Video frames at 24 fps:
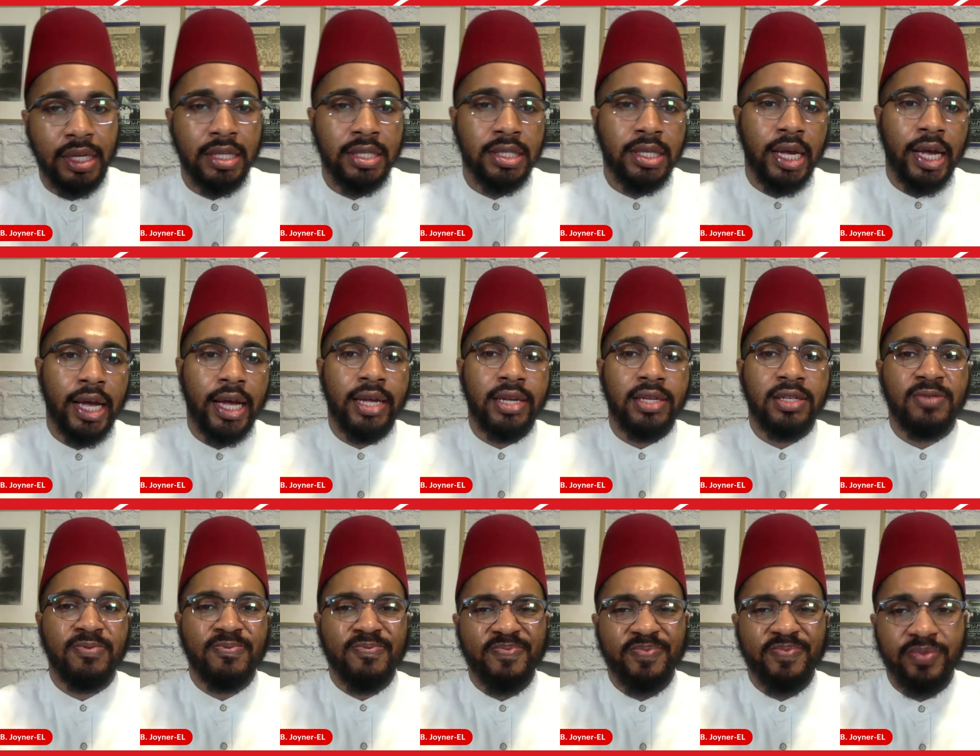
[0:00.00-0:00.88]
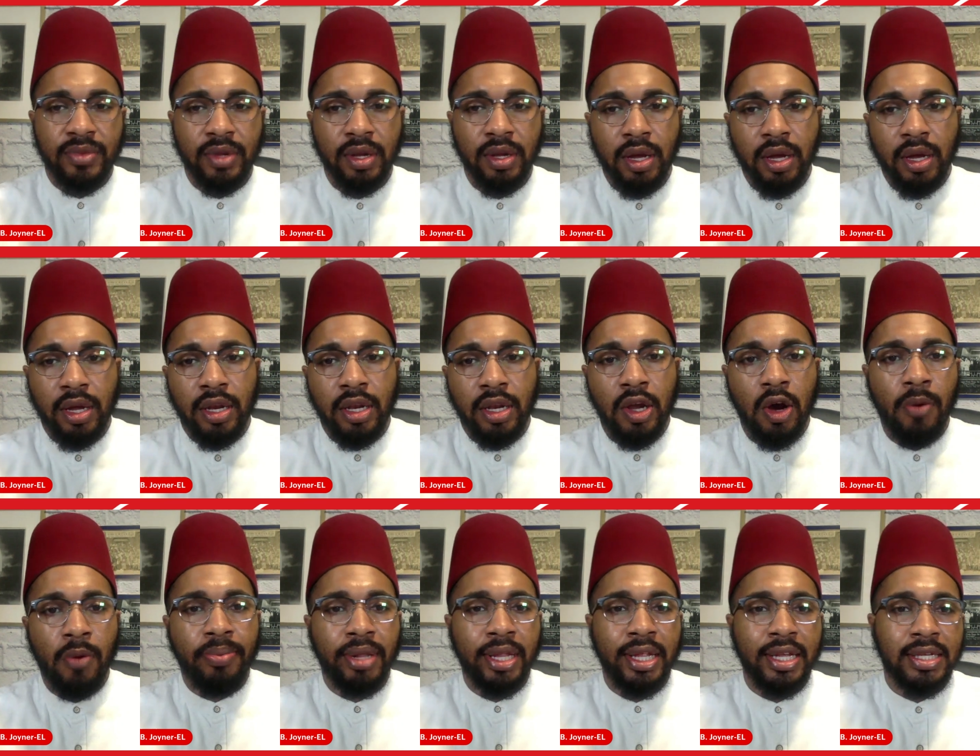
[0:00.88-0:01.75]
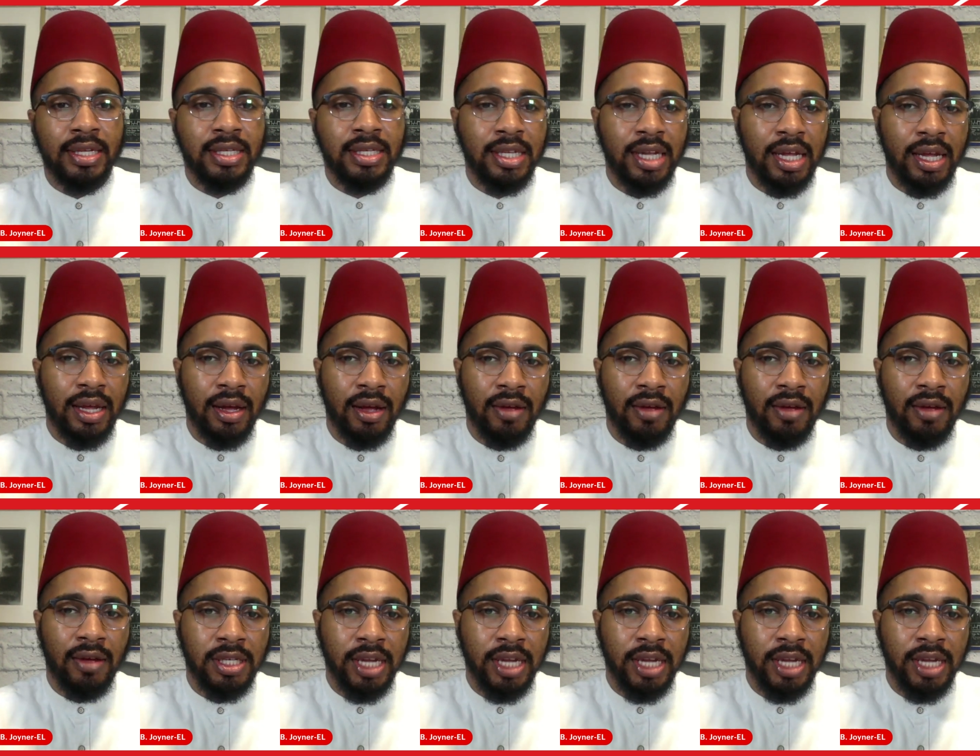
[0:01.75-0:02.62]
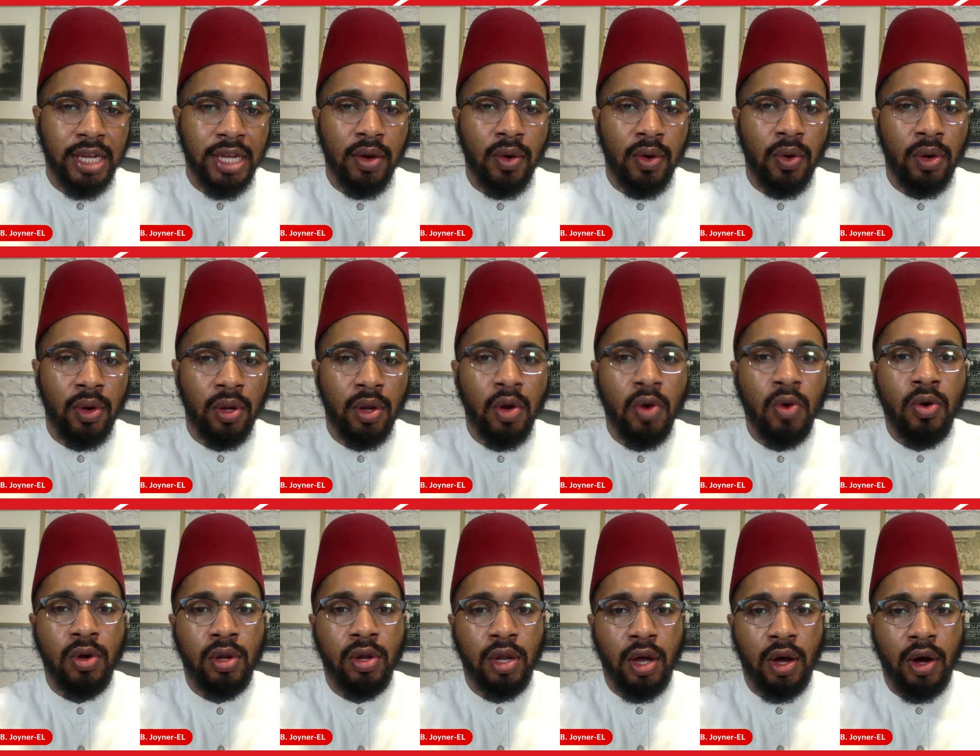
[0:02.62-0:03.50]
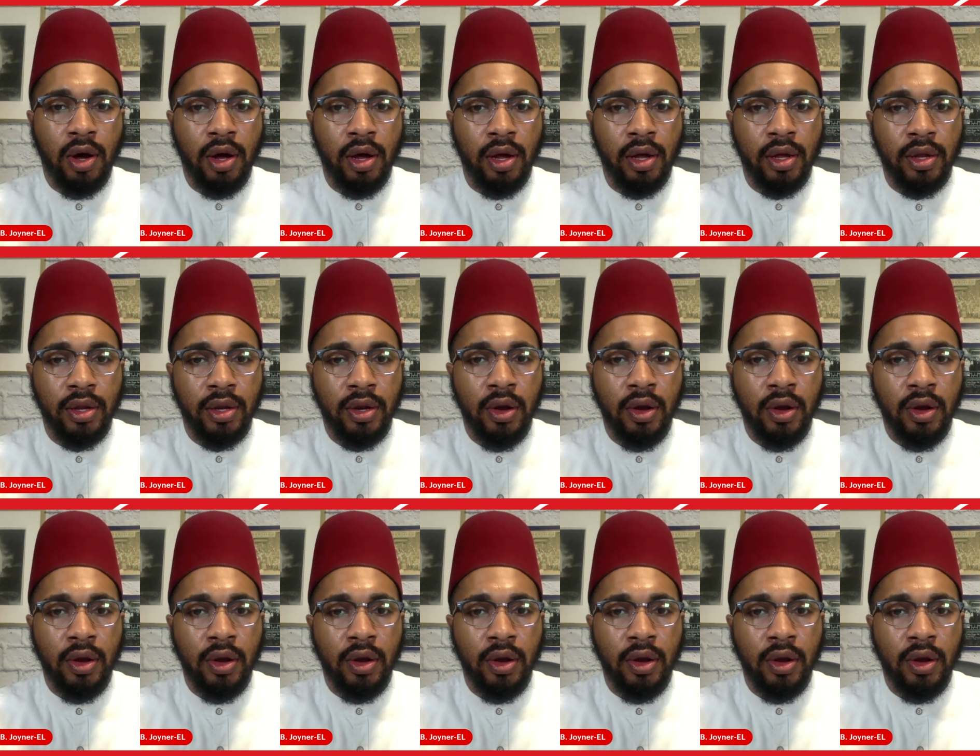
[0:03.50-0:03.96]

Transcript: It says, no plea of state or local law,